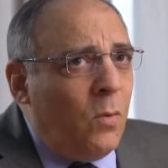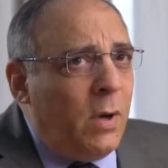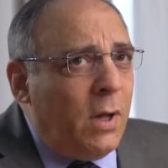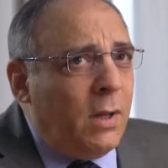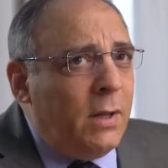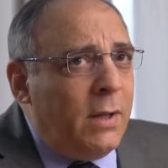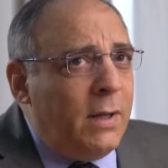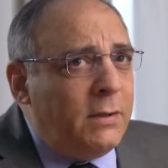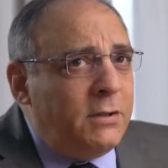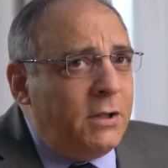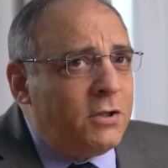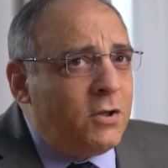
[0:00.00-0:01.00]
Well,
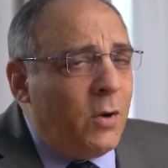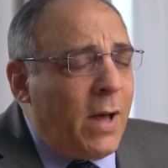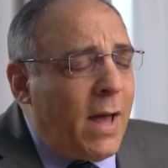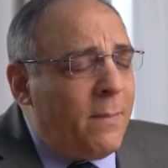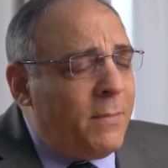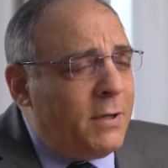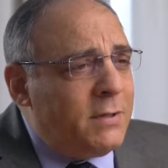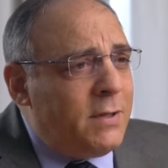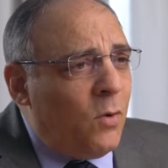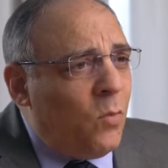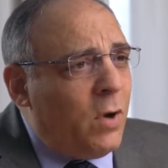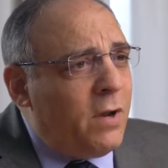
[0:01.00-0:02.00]
it just so happened
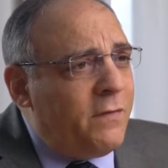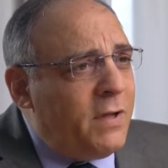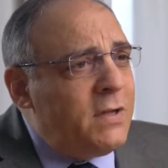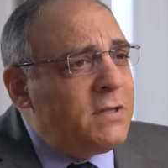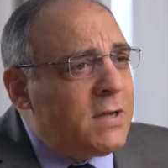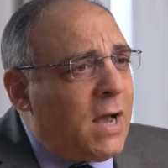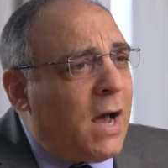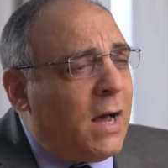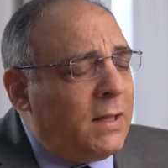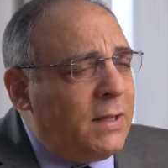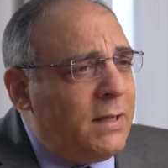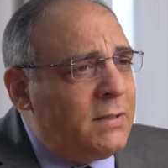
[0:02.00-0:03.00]
that one of his
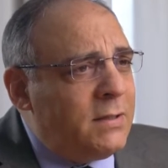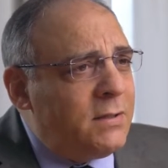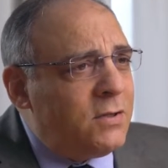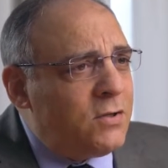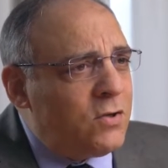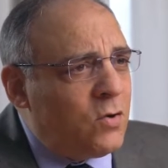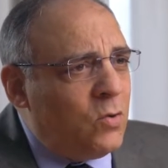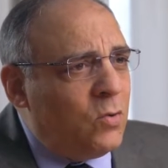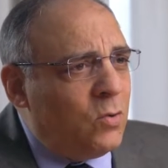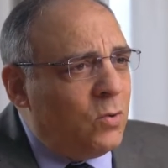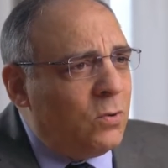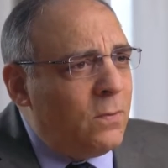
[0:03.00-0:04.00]
colleagues at the
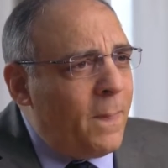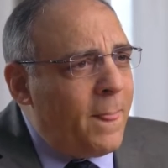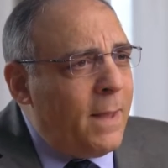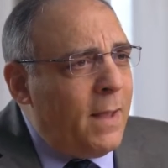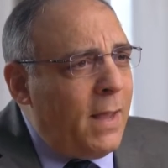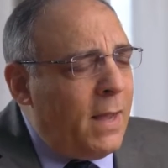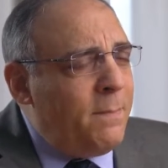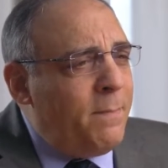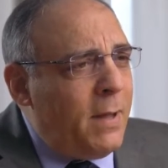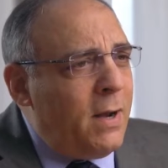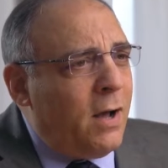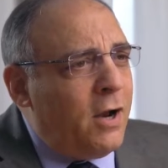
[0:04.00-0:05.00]
school had
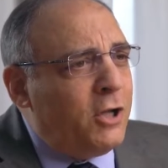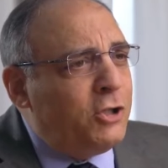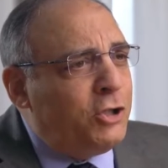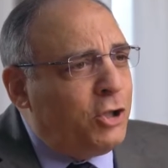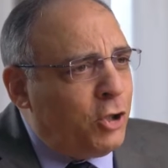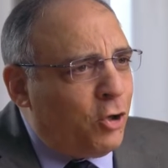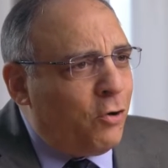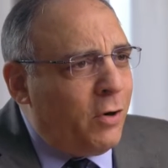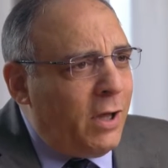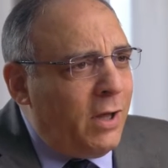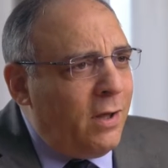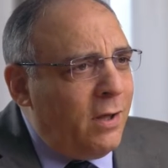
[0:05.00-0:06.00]
been on a
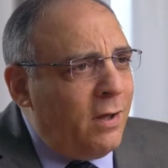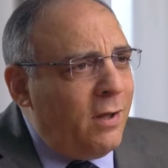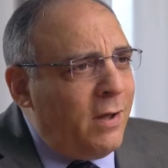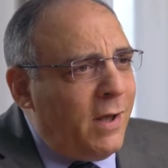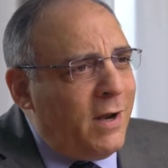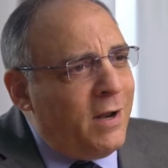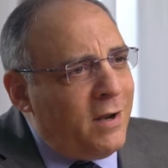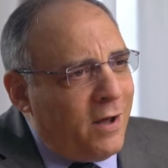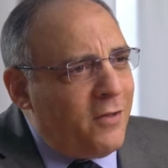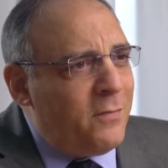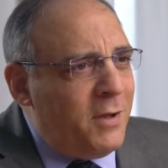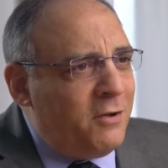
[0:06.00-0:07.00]
jury in
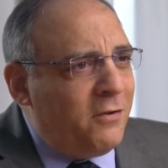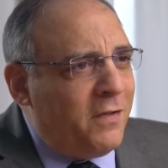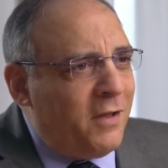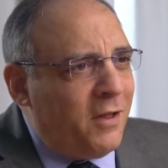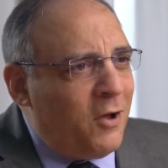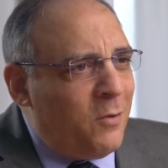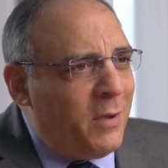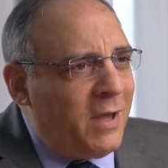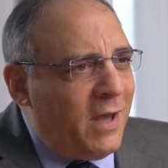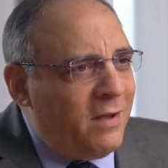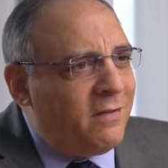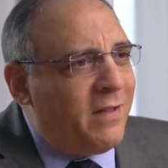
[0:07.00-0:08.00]
another mesothelioma
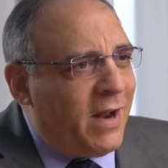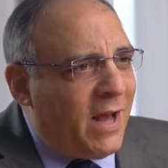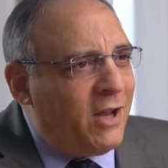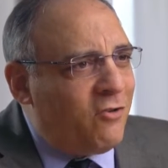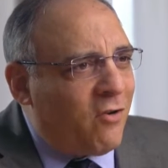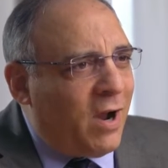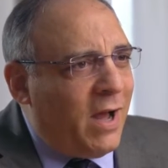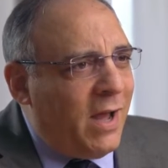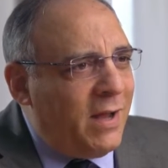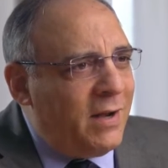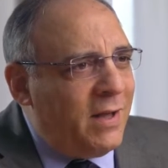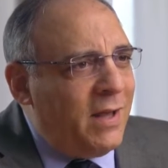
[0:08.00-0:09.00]
case that I
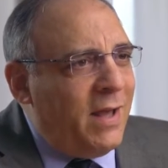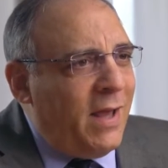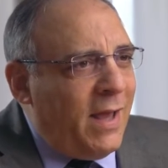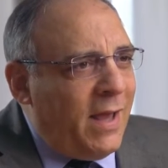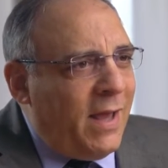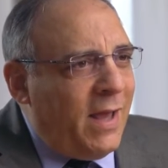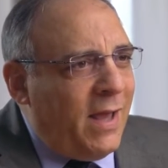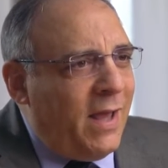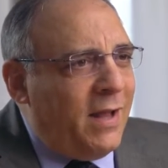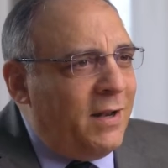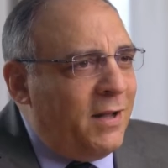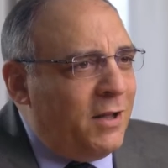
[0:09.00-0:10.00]
tried,
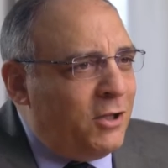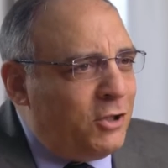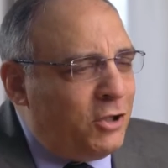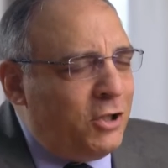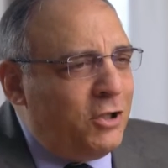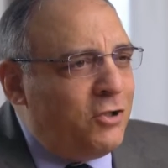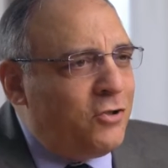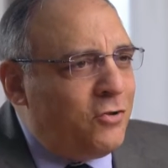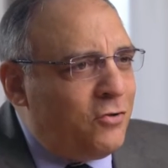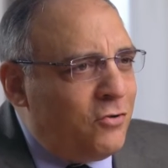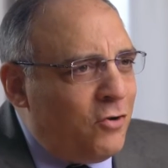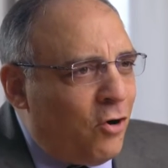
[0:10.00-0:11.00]
and she
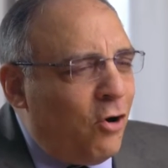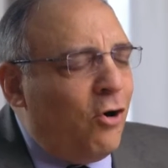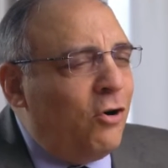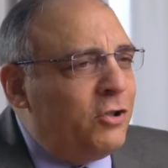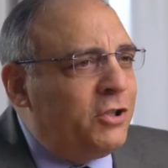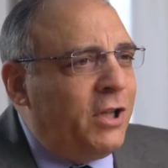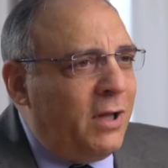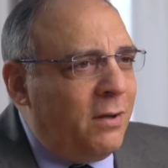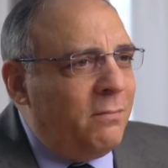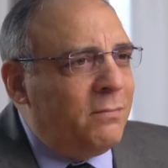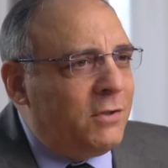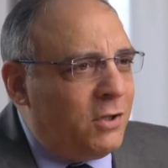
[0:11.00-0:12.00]
urged
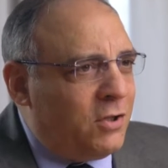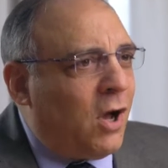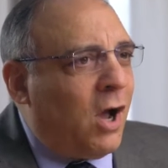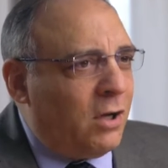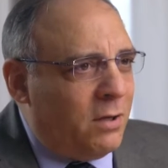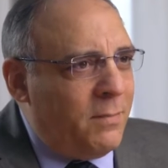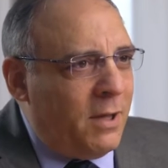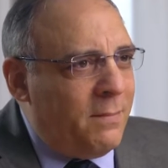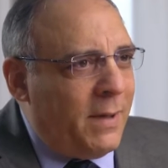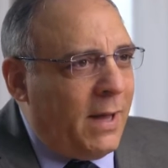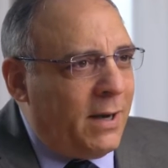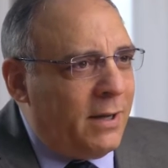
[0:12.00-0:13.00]
him to talk to me
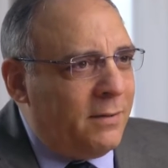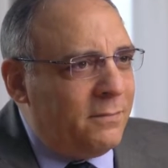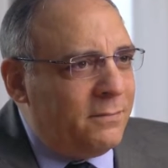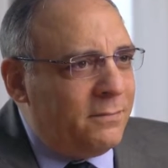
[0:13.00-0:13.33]
about it.